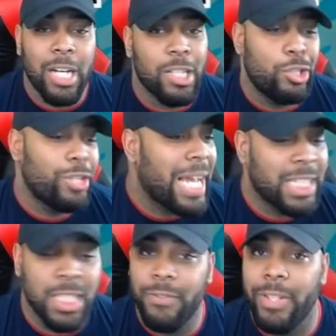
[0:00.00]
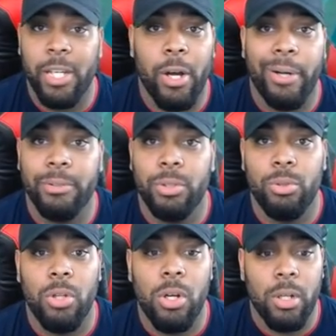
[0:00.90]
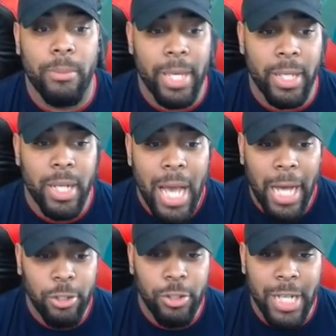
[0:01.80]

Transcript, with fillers: gonna drag this video out too long, man. I know you